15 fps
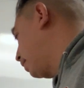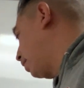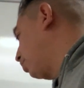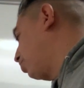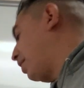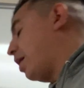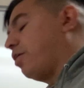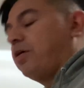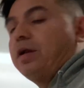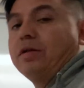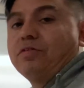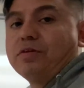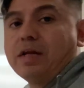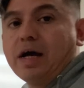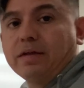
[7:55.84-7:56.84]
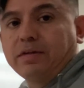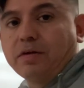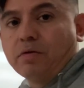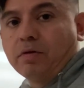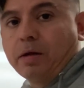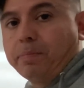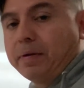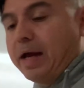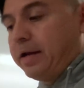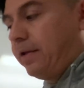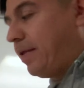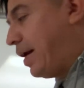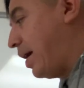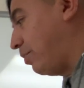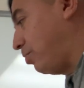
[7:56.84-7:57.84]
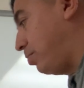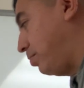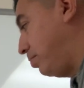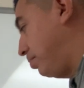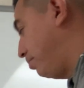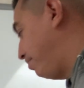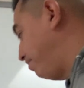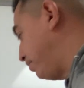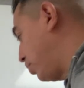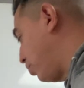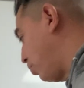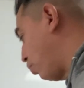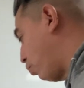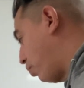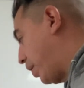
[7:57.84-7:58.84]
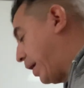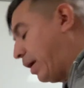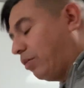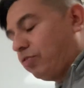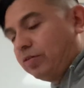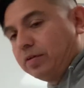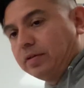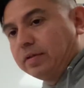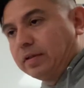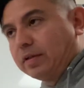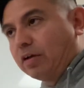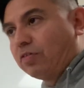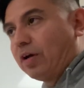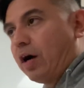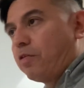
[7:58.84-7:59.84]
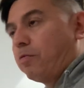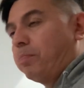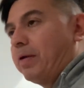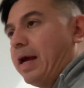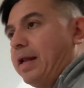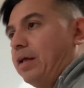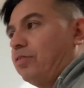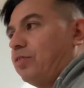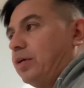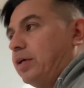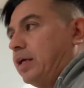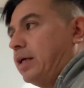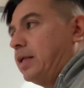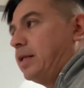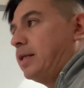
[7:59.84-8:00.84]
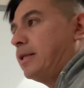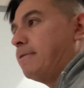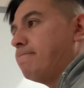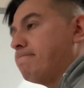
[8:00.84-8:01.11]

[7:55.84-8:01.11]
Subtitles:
Saturn is not the only planet that has rings. There's other planets in